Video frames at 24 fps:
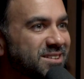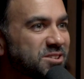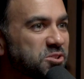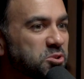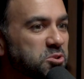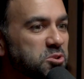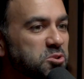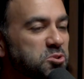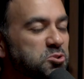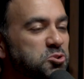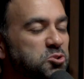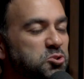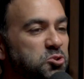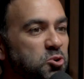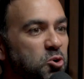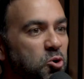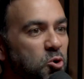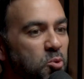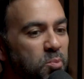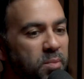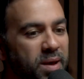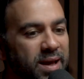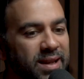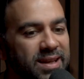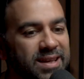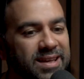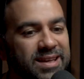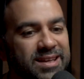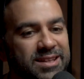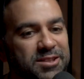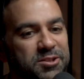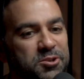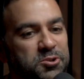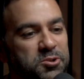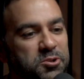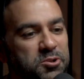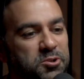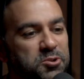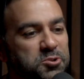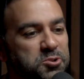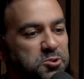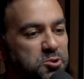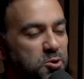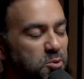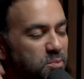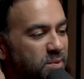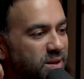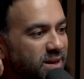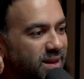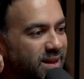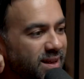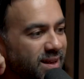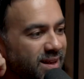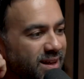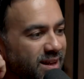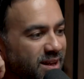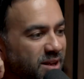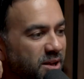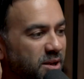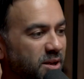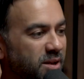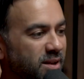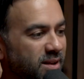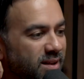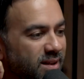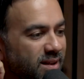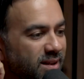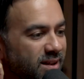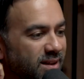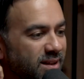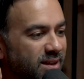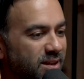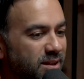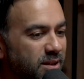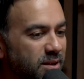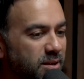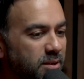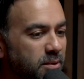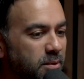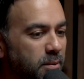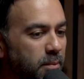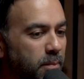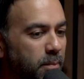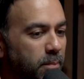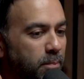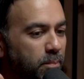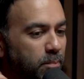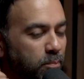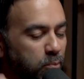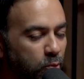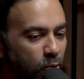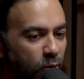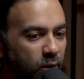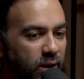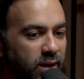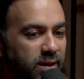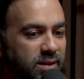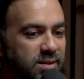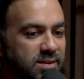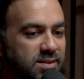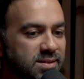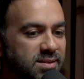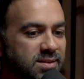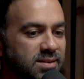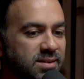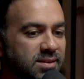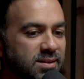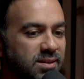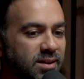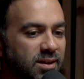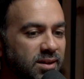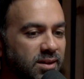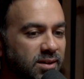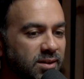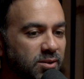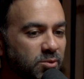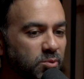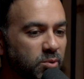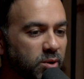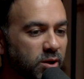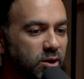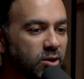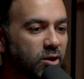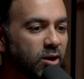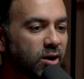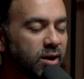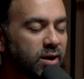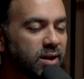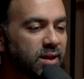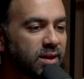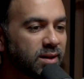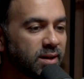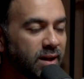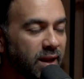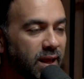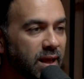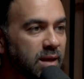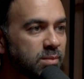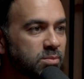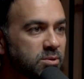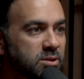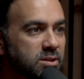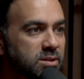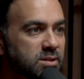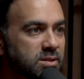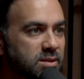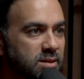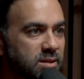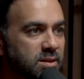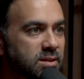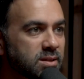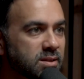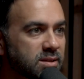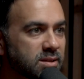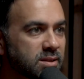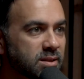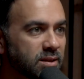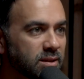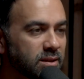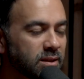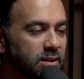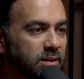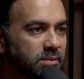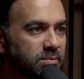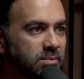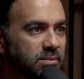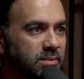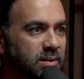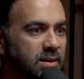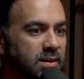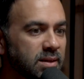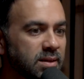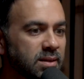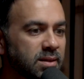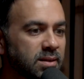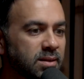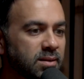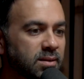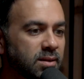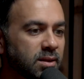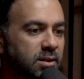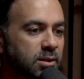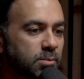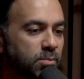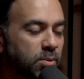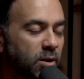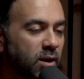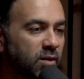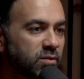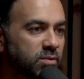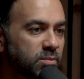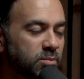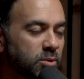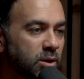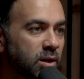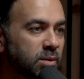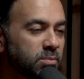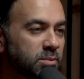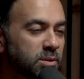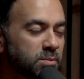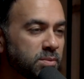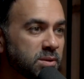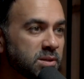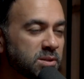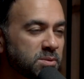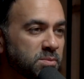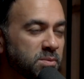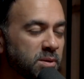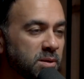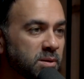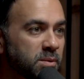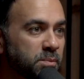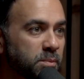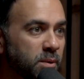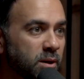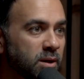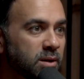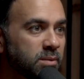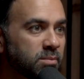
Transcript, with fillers: So there's so many there, there's so many points regarding neighbors in Islam that the Prophet Muhammad peace be upon